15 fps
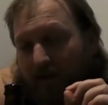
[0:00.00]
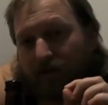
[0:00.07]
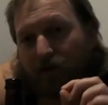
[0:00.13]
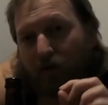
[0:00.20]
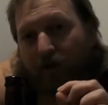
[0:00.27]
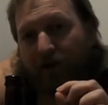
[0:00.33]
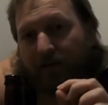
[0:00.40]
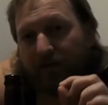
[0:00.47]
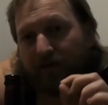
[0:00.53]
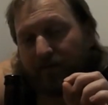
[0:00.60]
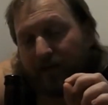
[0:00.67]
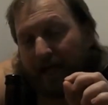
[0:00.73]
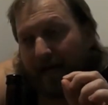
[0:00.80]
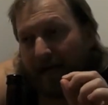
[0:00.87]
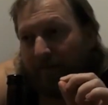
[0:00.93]
Tiny bit
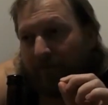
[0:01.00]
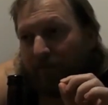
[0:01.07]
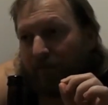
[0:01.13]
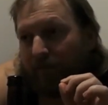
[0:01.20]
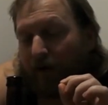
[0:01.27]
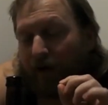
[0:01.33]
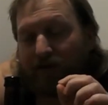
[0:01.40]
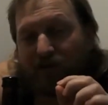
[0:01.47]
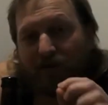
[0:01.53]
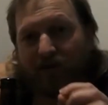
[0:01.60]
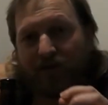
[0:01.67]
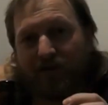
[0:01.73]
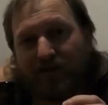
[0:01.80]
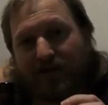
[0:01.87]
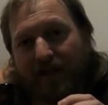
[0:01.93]
of
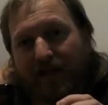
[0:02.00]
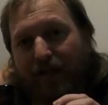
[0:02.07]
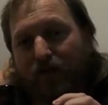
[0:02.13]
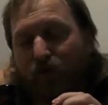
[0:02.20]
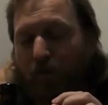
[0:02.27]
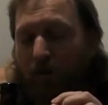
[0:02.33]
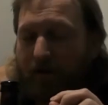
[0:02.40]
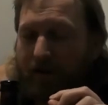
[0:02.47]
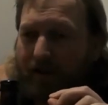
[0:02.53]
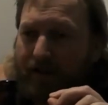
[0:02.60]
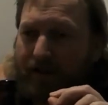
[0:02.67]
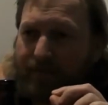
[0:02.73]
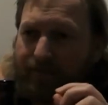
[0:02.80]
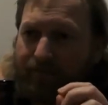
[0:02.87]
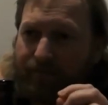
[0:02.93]
roastedness there as well, you
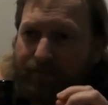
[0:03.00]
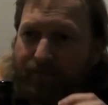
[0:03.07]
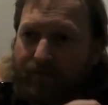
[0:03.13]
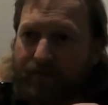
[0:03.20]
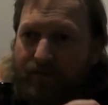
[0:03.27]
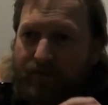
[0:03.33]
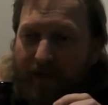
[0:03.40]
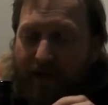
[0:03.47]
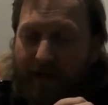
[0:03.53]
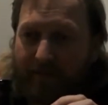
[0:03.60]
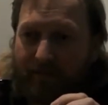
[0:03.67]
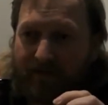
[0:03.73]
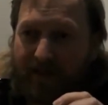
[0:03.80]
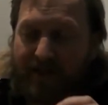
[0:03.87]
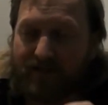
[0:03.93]
can
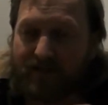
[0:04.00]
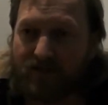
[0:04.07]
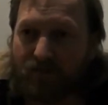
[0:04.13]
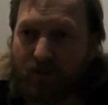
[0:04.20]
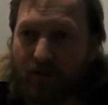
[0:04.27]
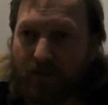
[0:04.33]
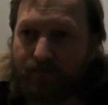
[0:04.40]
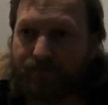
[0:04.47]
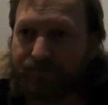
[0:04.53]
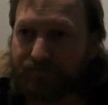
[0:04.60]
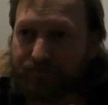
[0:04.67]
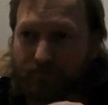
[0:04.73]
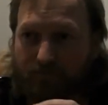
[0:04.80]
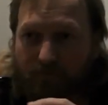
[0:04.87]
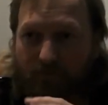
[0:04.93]
taste as well.
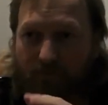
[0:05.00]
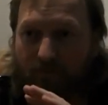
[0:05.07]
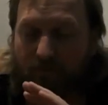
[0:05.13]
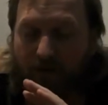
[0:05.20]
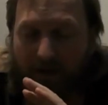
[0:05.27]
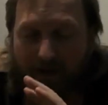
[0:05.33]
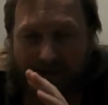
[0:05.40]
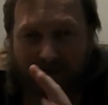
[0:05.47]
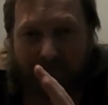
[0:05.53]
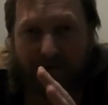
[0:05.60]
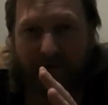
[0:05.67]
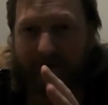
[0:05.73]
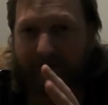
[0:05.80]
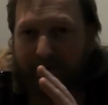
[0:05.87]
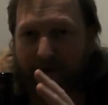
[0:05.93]
It's
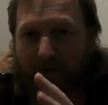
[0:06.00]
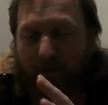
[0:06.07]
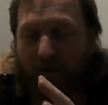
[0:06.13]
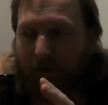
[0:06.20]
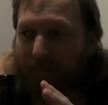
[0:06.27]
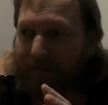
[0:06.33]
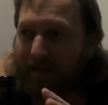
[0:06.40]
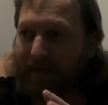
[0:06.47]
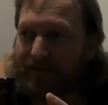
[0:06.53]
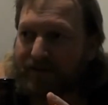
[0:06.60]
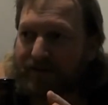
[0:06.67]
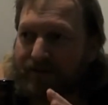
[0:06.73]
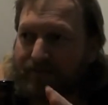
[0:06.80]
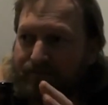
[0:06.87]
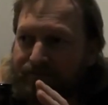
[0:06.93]
very, very well balanced.